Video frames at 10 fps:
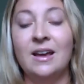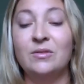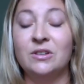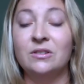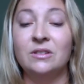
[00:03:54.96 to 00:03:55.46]

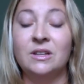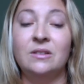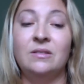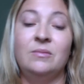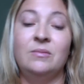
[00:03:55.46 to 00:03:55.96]
I
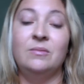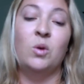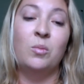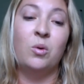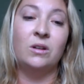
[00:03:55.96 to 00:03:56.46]
certainly,
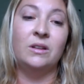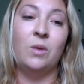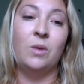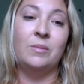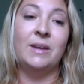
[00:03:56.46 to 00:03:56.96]
more
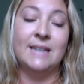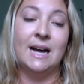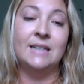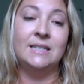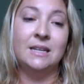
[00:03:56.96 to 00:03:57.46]
importantly, wanted my
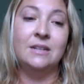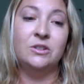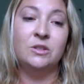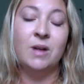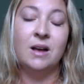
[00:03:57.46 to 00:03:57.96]
dad taking
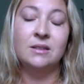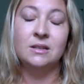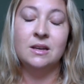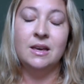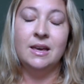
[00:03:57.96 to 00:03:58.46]
G plus.
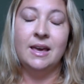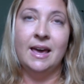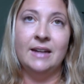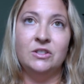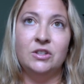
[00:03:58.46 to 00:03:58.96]

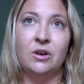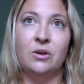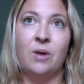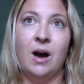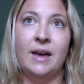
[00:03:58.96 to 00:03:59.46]
And
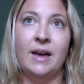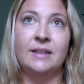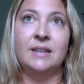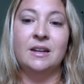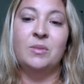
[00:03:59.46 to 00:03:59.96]
so I
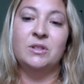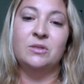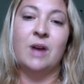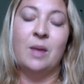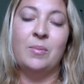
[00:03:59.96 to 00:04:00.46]
signed up as a rep and